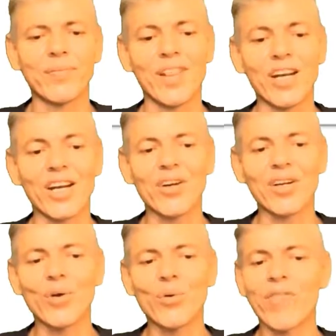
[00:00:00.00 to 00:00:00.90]
Then
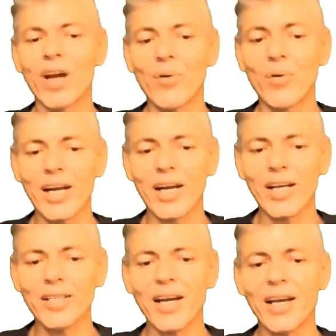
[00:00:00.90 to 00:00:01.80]
continue with
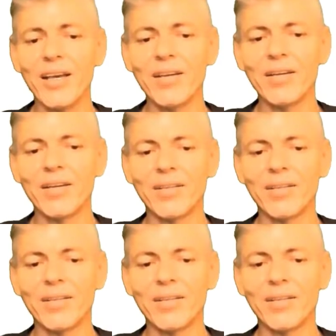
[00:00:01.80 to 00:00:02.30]
lowercase a,